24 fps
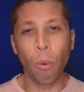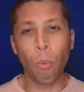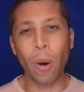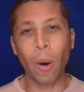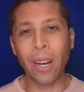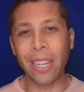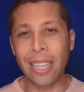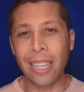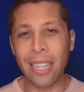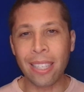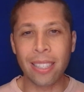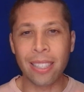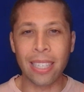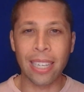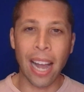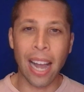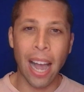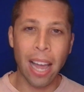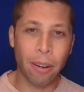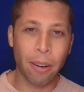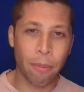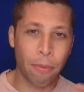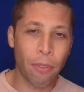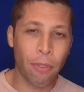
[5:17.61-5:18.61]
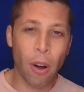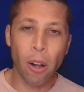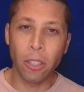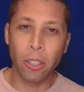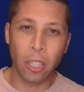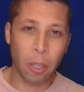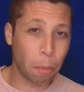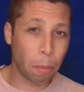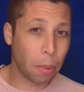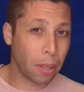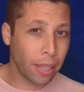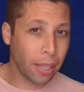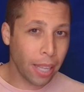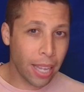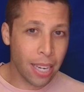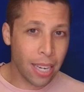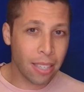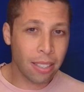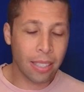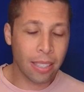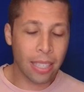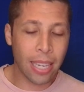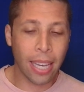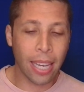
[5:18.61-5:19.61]
what needs to kind of fall into
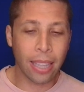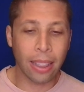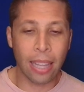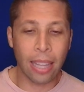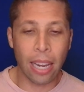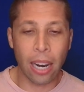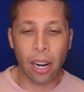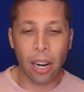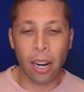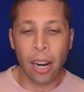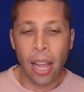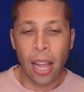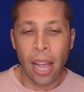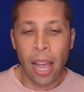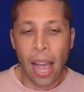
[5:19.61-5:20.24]
place to get there.